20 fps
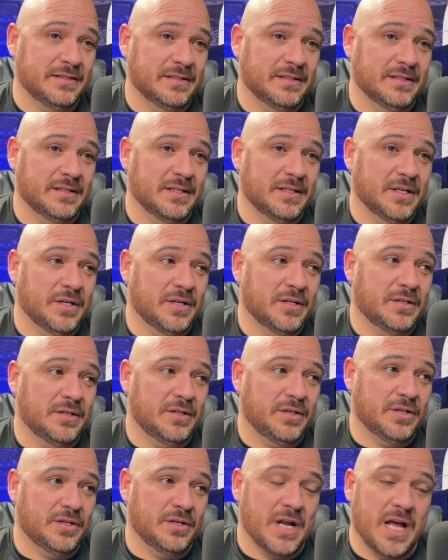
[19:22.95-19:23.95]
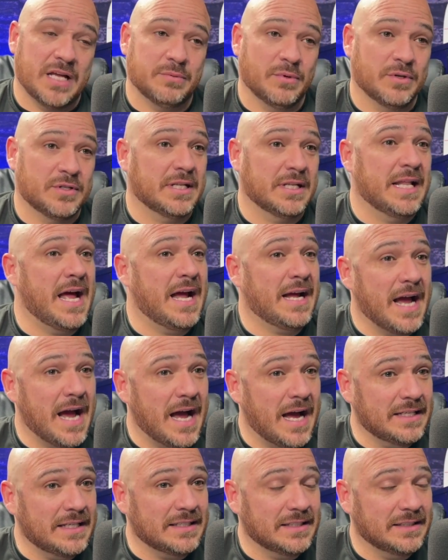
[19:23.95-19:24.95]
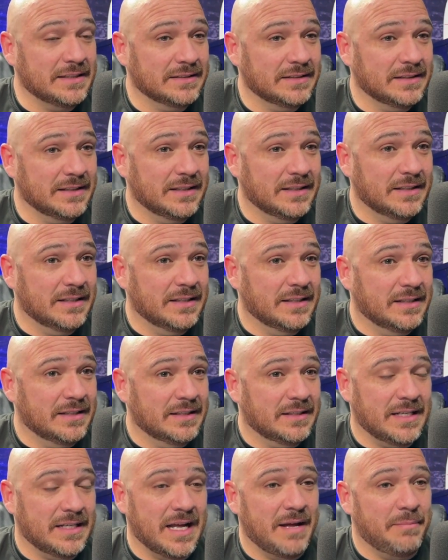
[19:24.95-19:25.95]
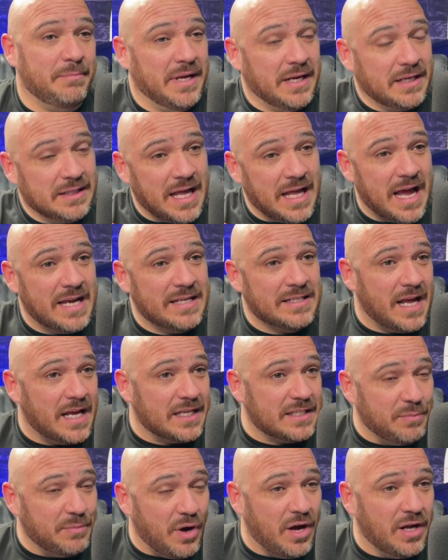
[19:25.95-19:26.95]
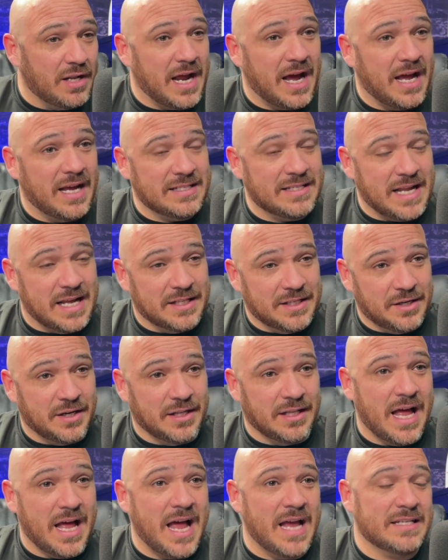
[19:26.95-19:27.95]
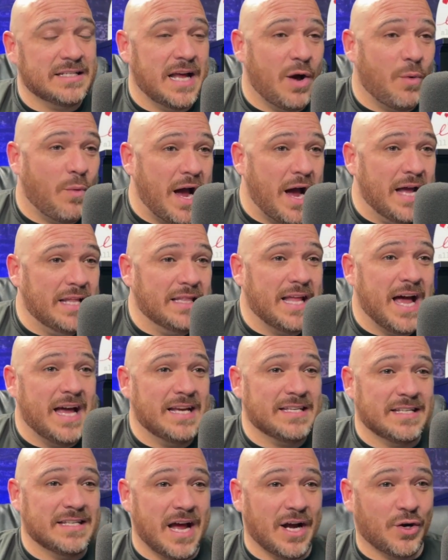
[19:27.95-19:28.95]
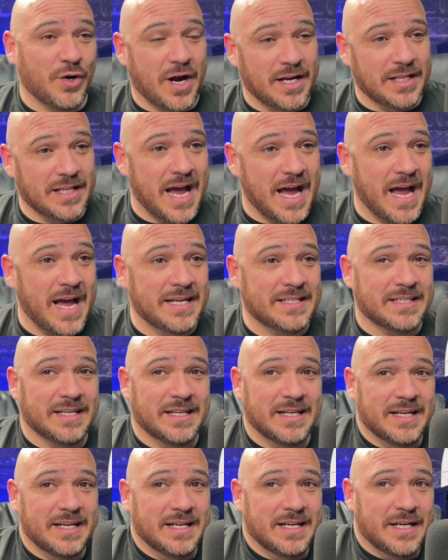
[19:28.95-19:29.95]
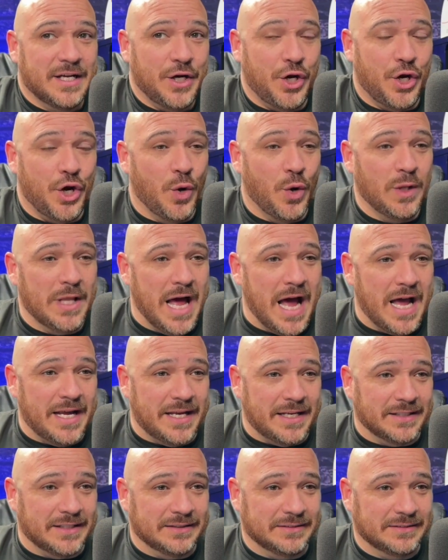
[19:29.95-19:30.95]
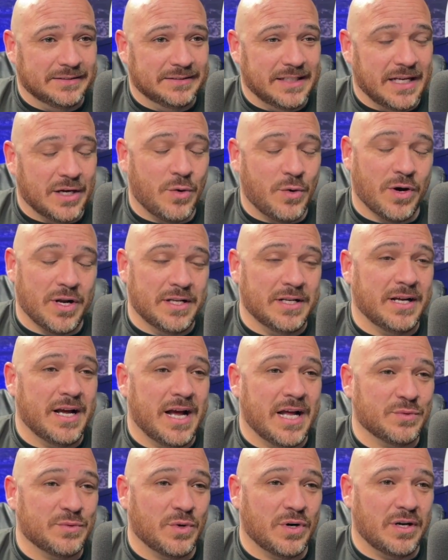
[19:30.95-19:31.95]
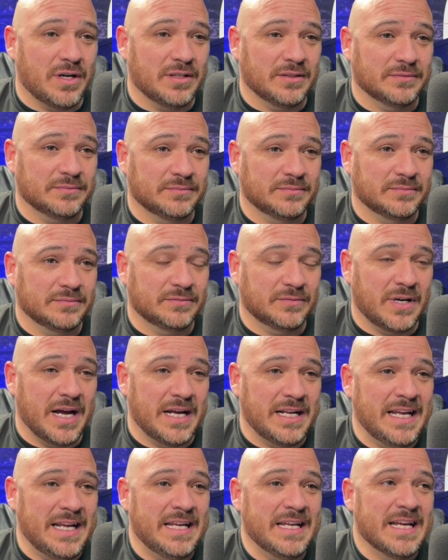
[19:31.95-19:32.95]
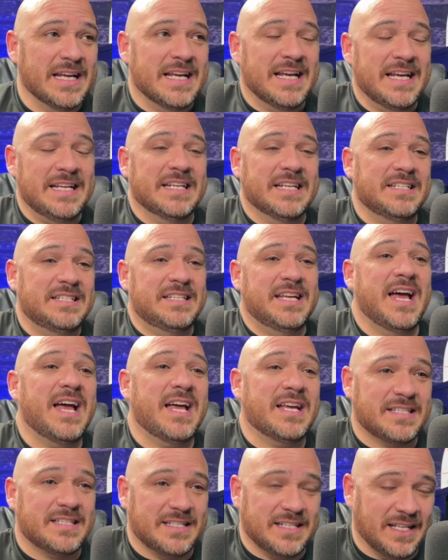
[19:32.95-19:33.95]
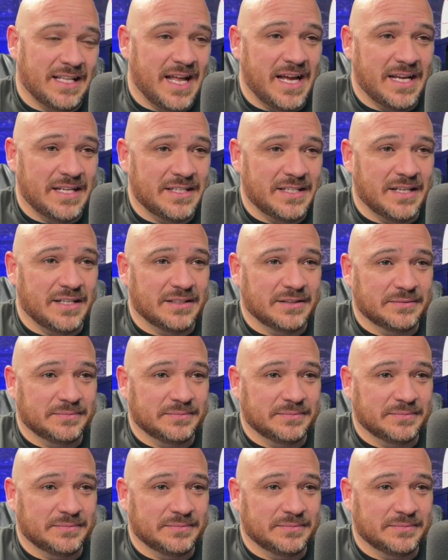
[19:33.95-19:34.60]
You're not supposed to lie, guys. Not big lies, not small lies, not little lies, not white lies, not gray lies. No lying, according to God's word, right? He detests a lying tongue.